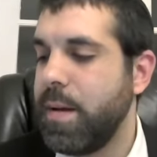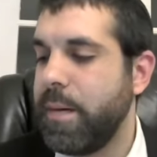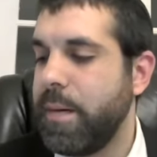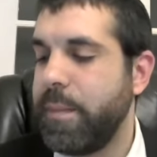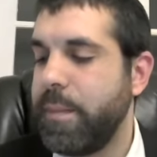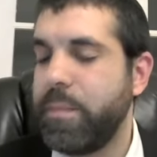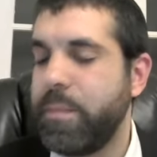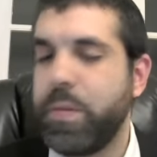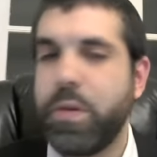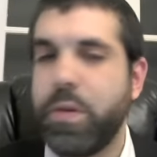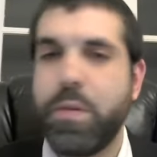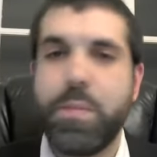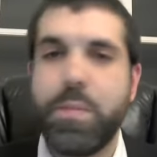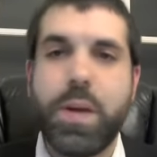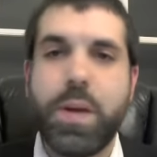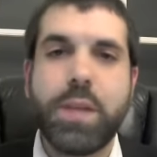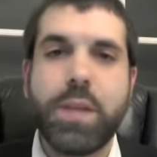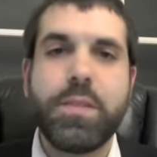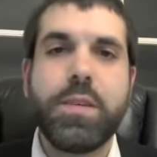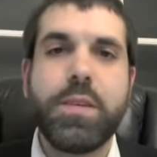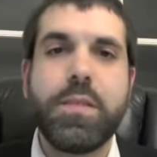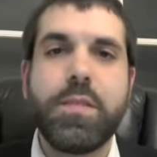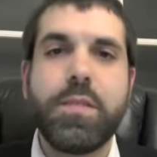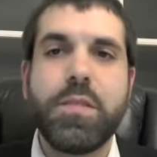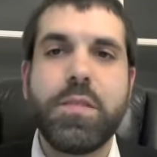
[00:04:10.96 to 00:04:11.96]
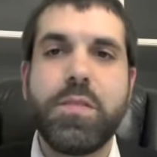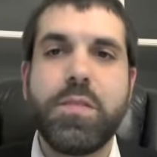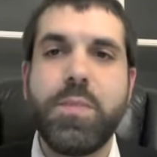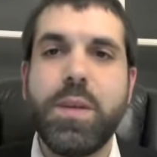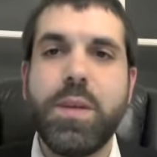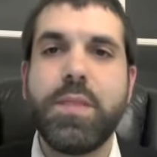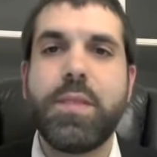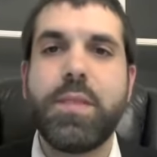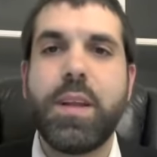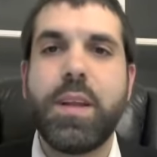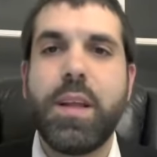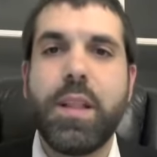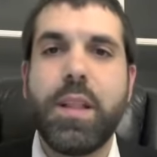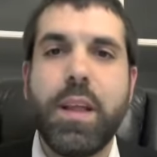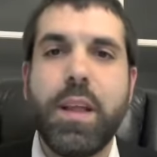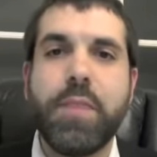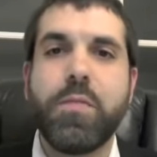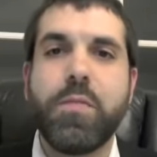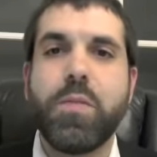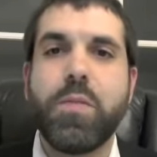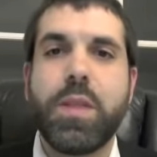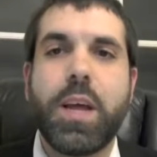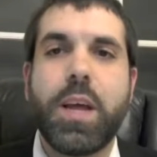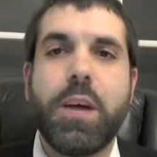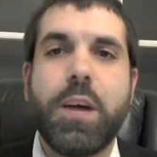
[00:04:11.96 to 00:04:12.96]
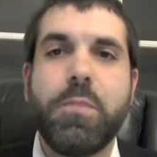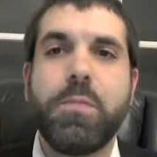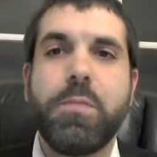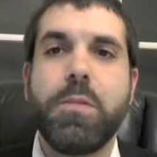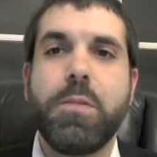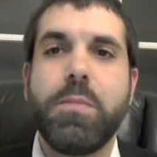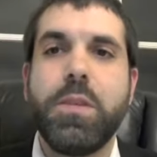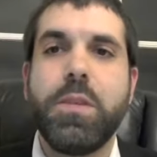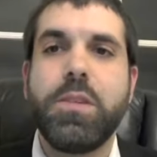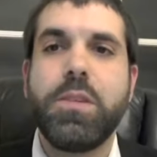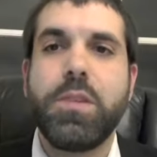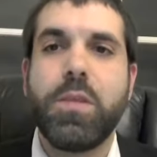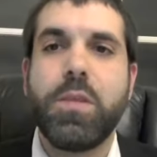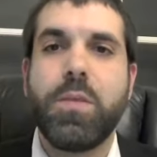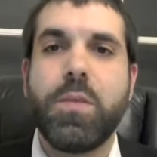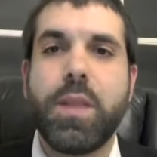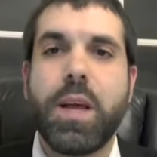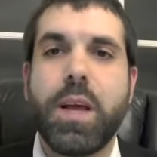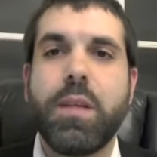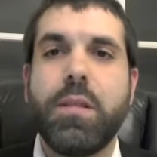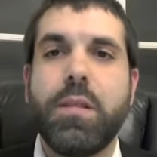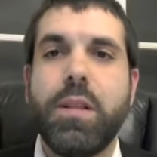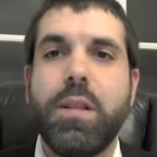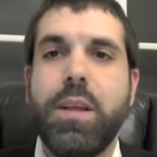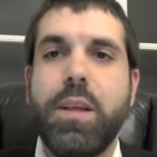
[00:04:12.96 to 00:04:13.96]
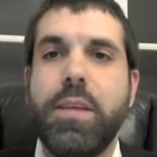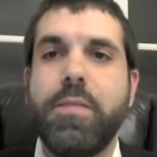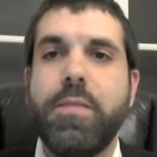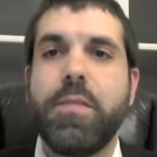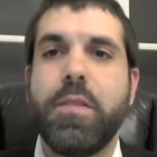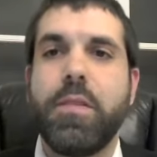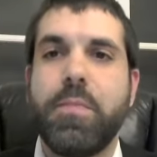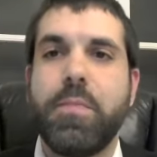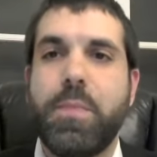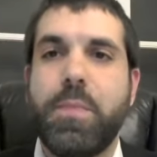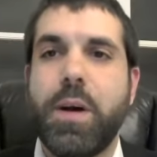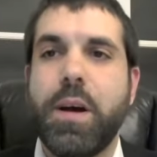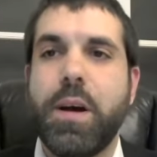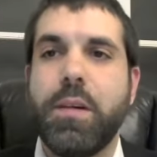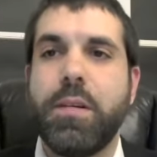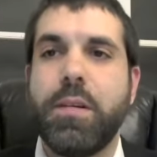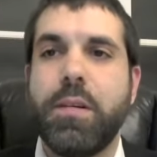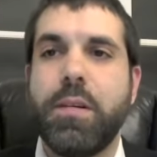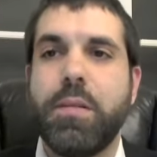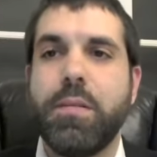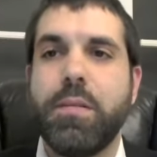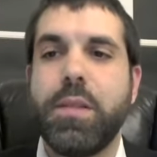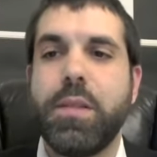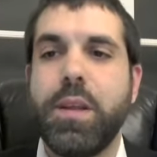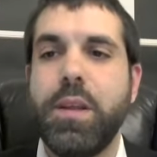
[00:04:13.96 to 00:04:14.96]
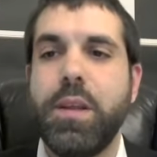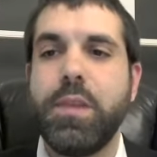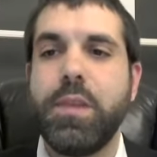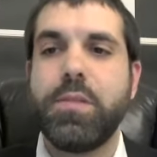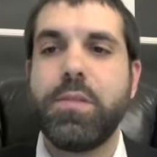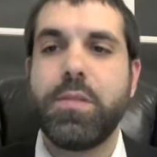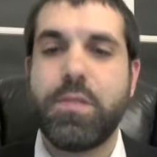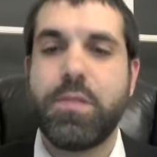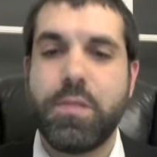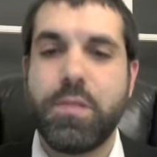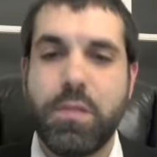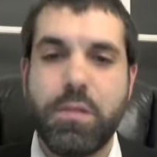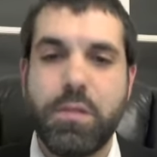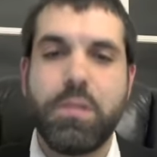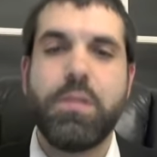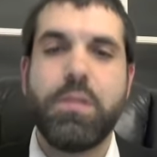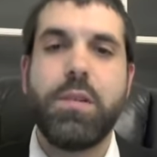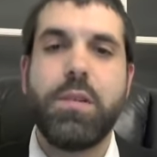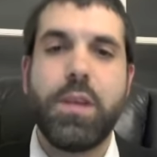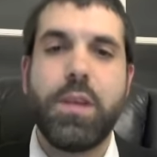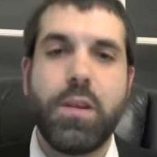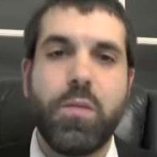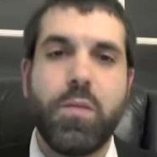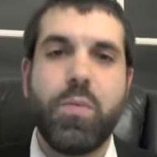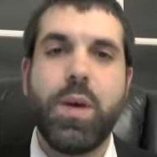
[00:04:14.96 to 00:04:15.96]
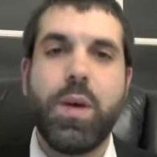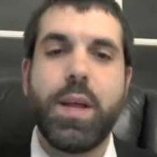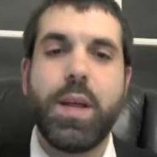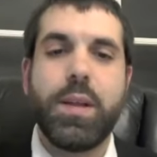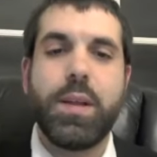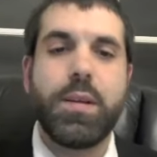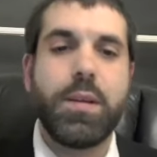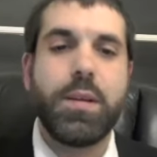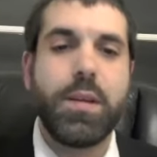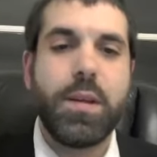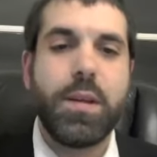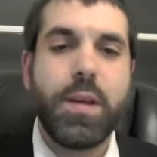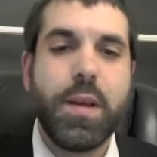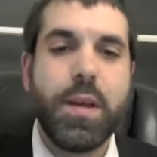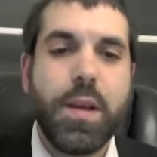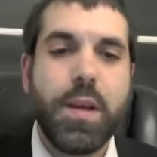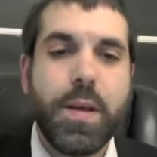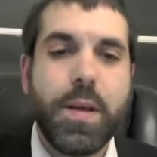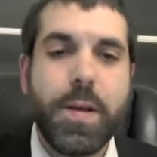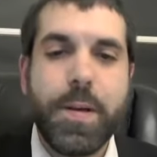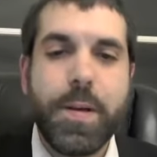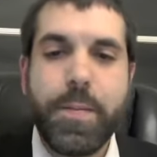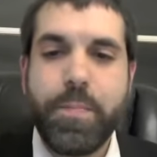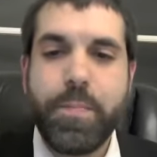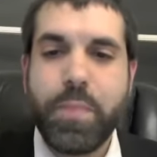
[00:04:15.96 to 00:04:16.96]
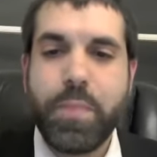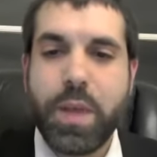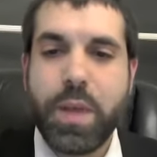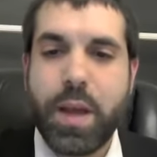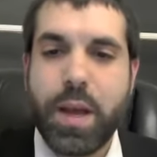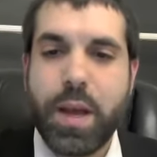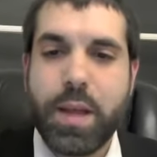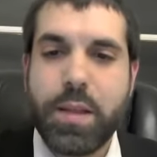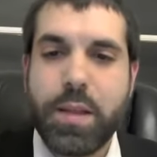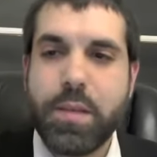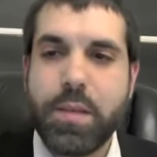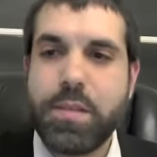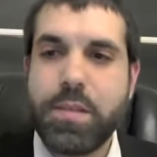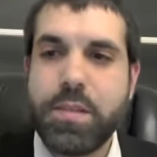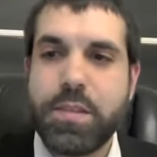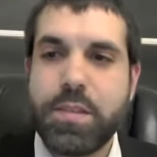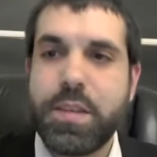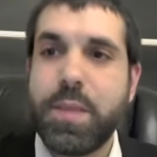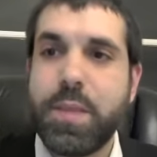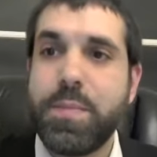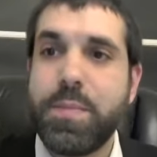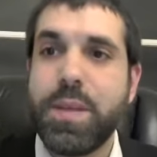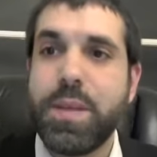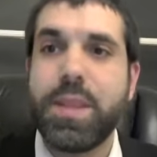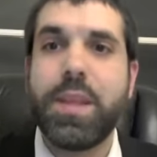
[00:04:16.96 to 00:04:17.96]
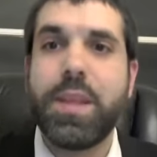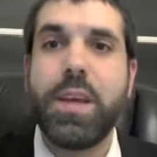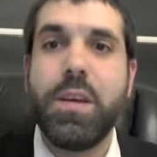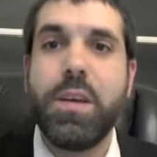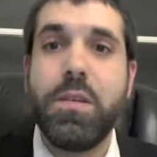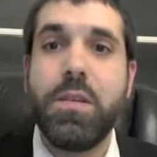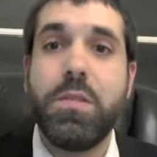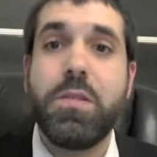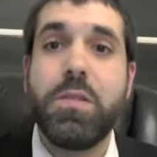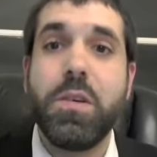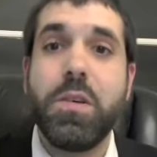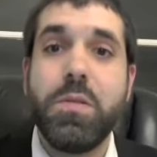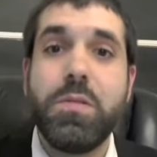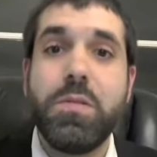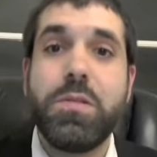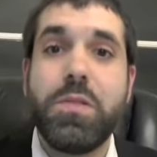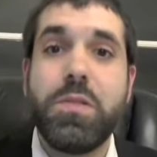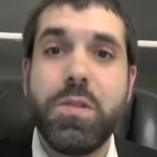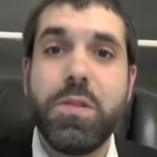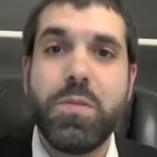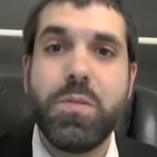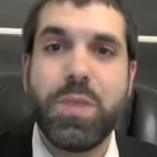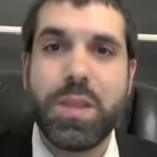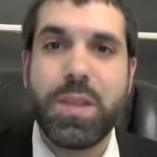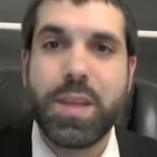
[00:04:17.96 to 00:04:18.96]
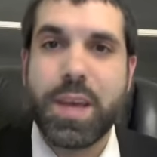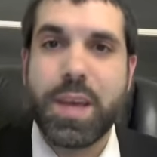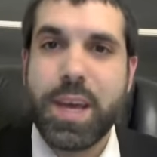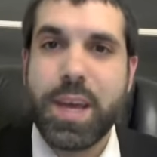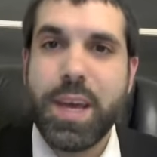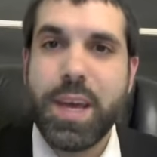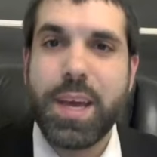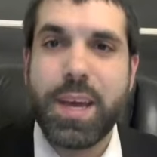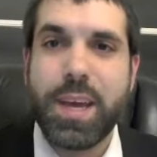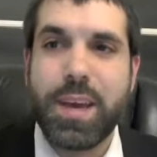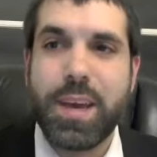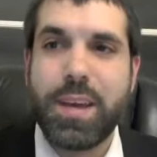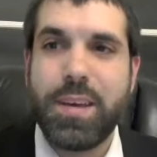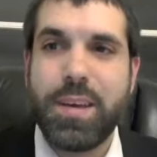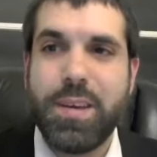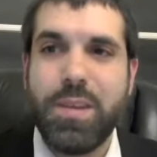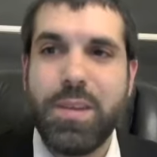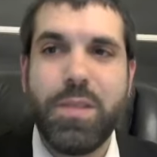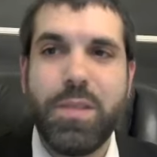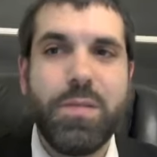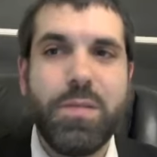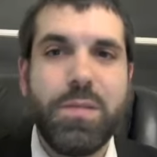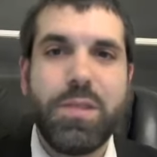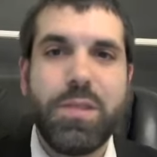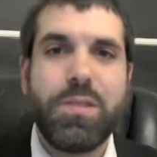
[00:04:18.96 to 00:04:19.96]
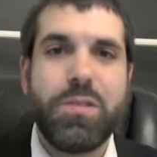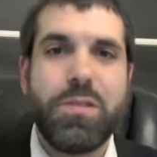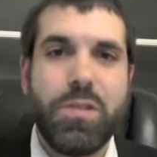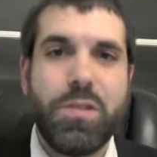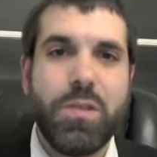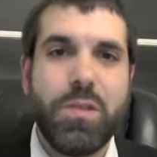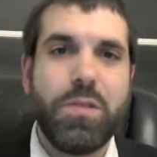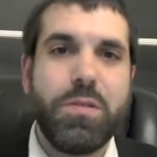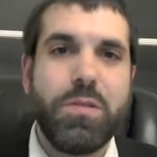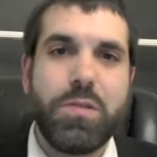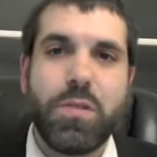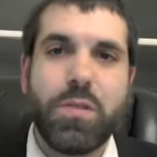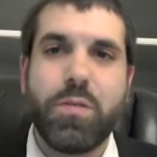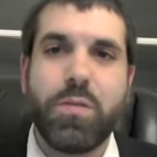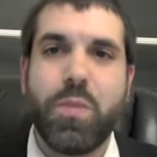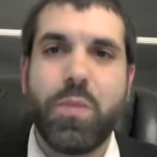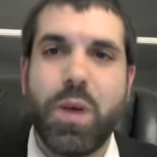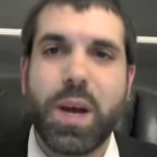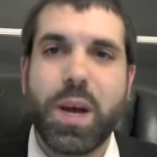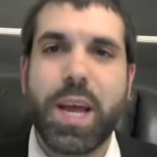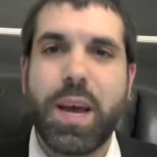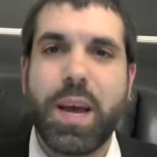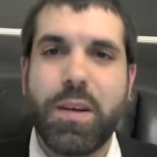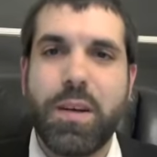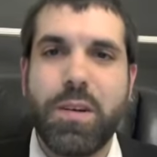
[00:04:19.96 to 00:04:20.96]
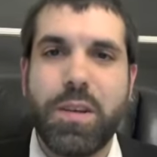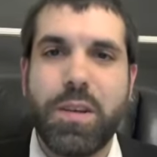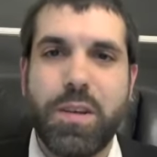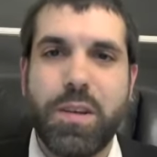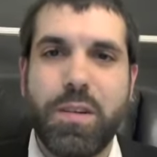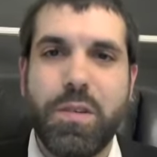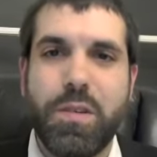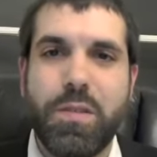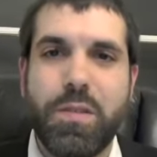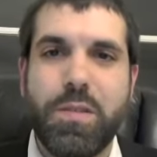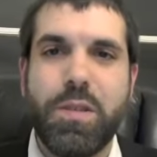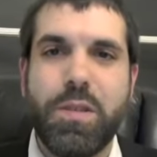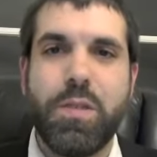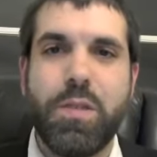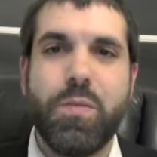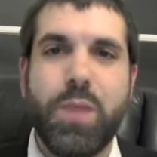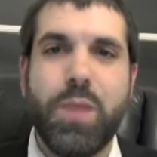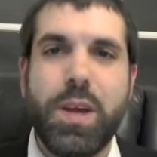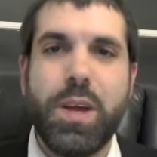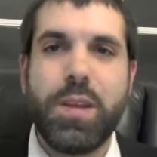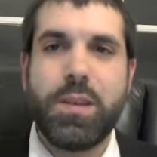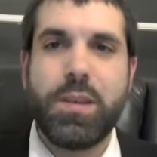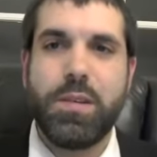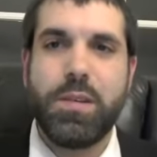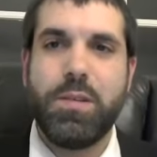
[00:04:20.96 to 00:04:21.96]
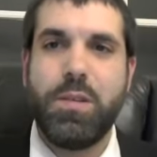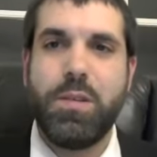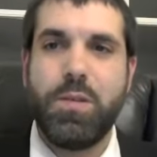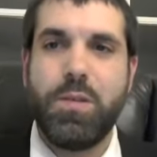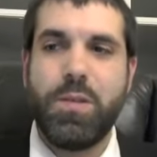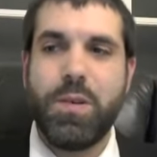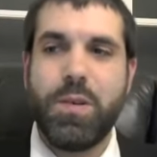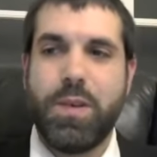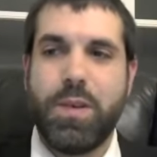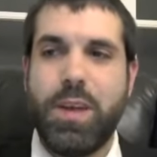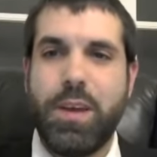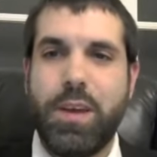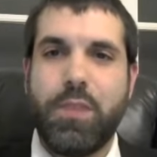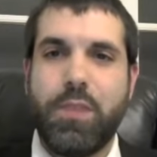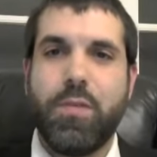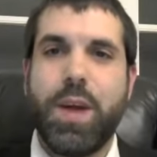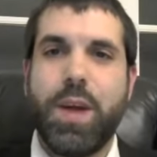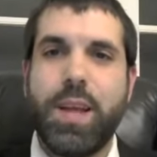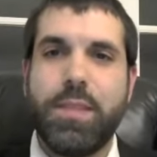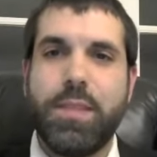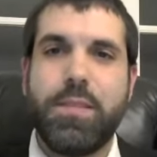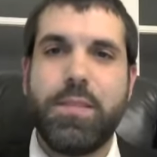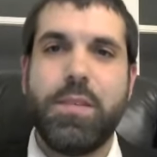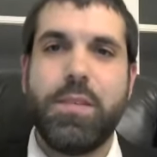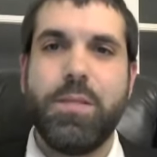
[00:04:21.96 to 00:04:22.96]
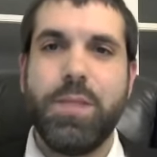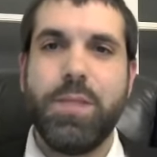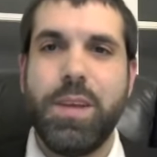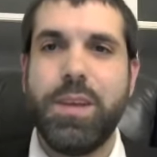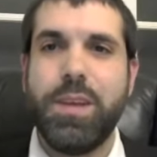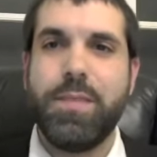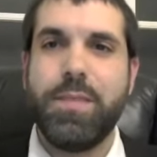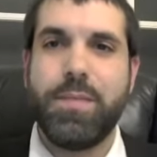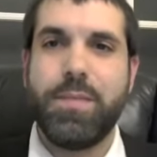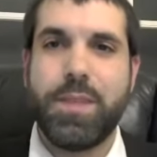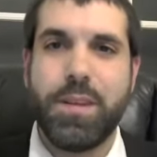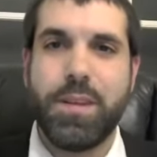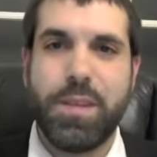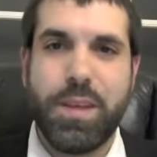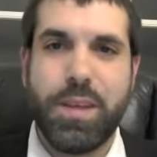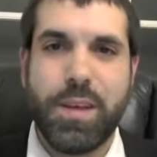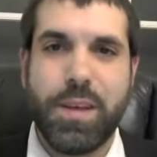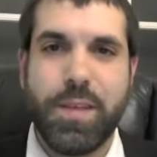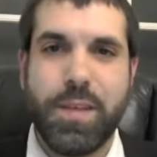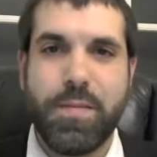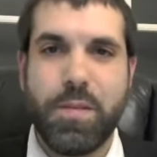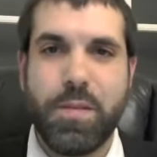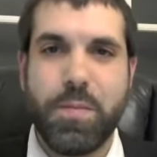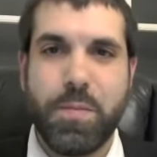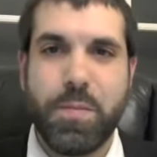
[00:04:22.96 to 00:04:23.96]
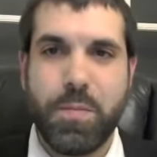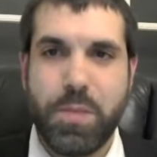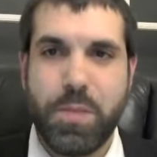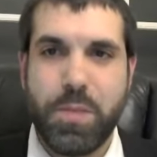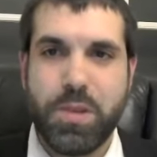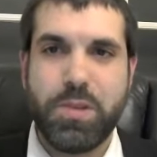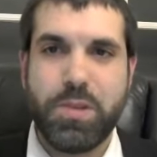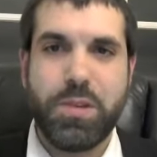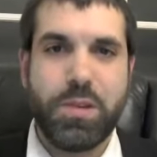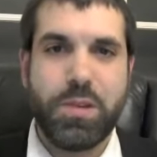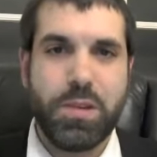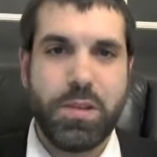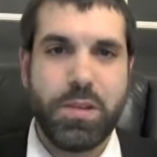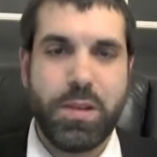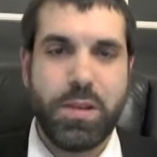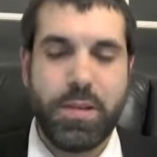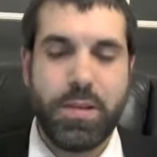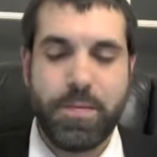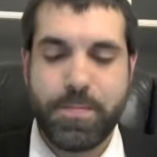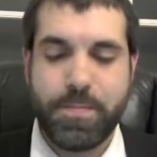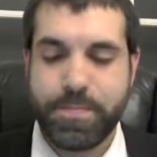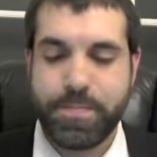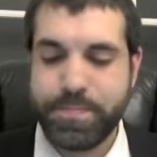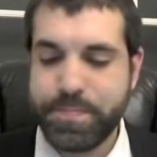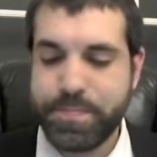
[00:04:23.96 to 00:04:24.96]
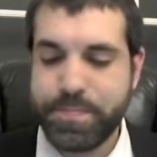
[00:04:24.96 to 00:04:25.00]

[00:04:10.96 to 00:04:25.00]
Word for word: And the Ramban says this means that he left without permission, without leave of Paro, that he just turned and went. And this is something that you don't do with a king. You don't you don't just walk out on your own. You wait till you he grants you leave, till he gives you permission to leave.